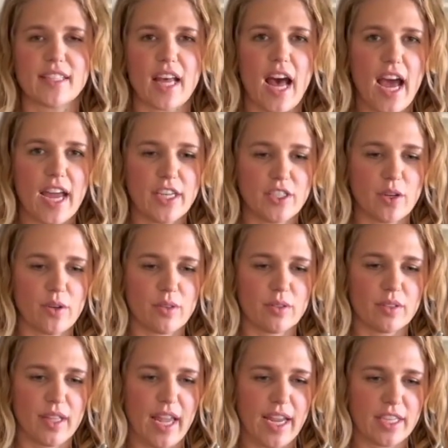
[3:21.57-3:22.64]
I don't
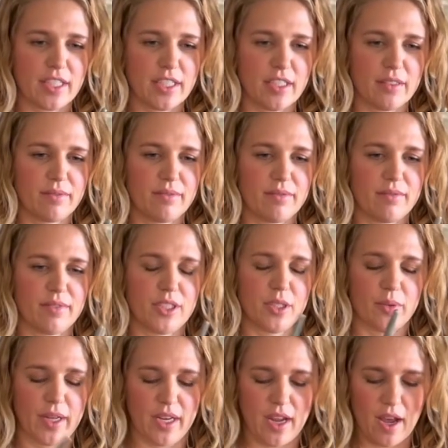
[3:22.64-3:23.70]
like to do
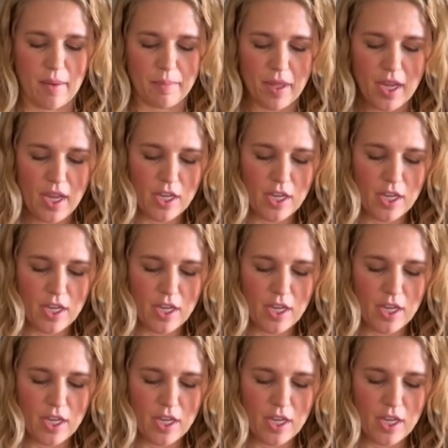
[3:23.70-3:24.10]
it up.